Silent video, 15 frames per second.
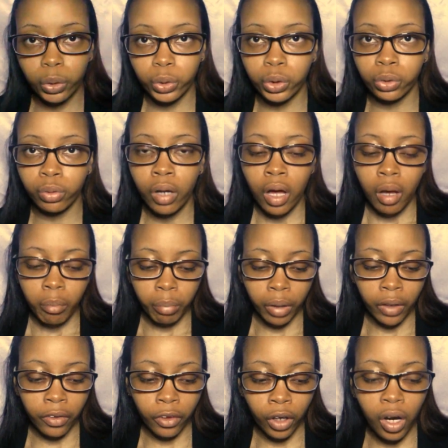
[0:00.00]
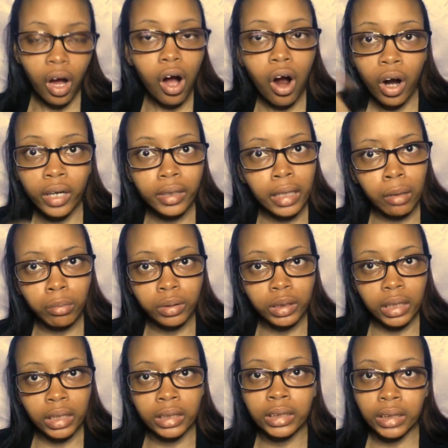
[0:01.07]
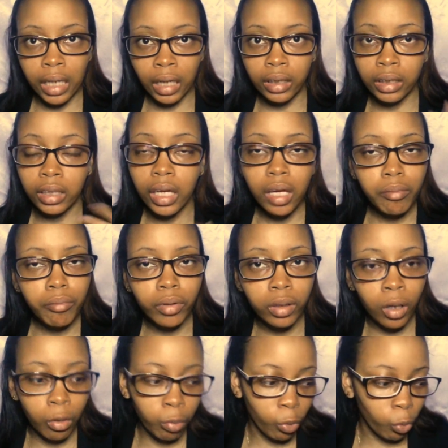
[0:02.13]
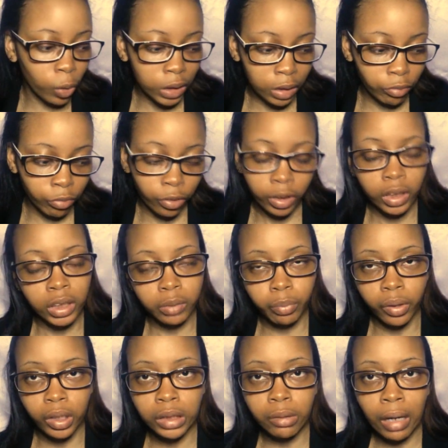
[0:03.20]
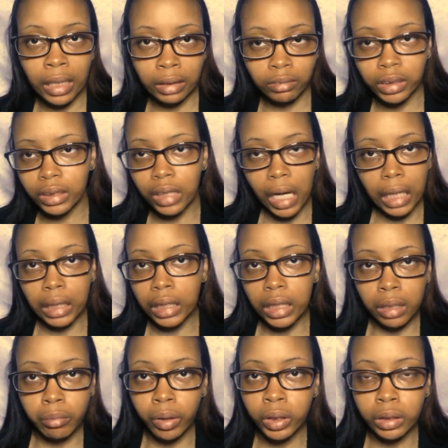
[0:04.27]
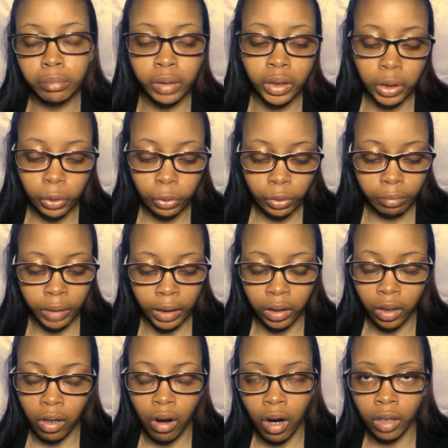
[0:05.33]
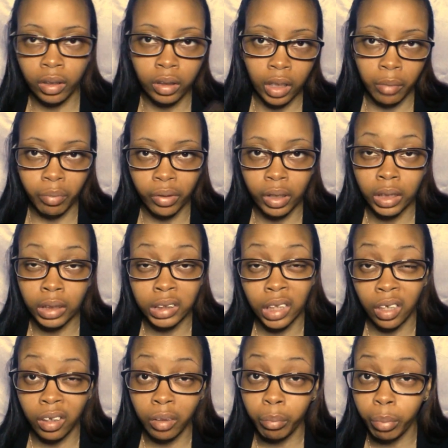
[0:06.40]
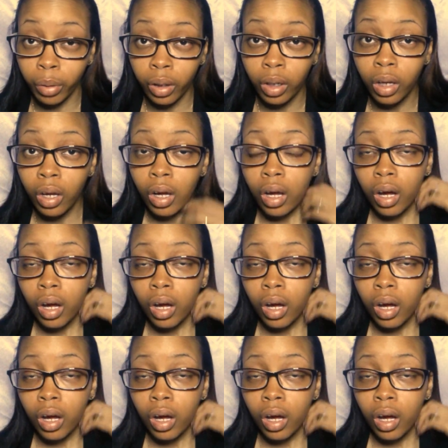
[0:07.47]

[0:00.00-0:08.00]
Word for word: showed you. But the card that was inside the envelope wasn't for this book. So I just kindly emailed them and told them that the card that they put inside of the book,